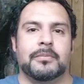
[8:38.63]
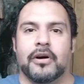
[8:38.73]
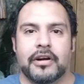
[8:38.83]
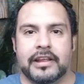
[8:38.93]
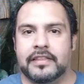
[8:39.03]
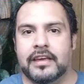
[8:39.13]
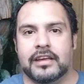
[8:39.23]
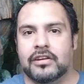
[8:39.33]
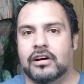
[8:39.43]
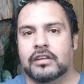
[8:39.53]
party
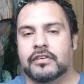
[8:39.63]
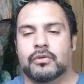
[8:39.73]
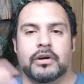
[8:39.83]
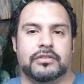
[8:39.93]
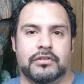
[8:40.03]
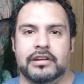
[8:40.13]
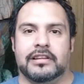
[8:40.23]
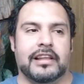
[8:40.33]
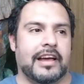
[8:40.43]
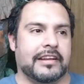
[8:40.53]
thing in all of
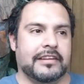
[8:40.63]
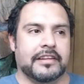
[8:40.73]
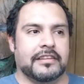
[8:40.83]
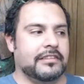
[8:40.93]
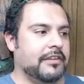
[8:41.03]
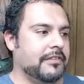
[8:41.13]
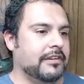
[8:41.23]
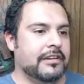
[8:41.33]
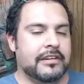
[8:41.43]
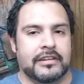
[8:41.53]
Equestrian look like nothing's
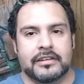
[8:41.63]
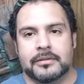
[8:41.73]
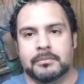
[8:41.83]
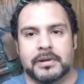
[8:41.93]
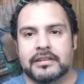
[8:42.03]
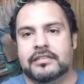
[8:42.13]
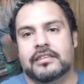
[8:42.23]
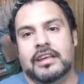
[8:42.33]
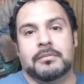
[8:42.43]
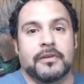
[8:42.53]
ever been
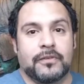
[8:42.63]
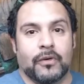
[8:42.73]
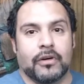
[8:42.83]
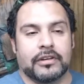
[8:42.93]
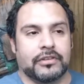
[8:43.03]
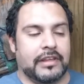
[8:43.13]
seen before.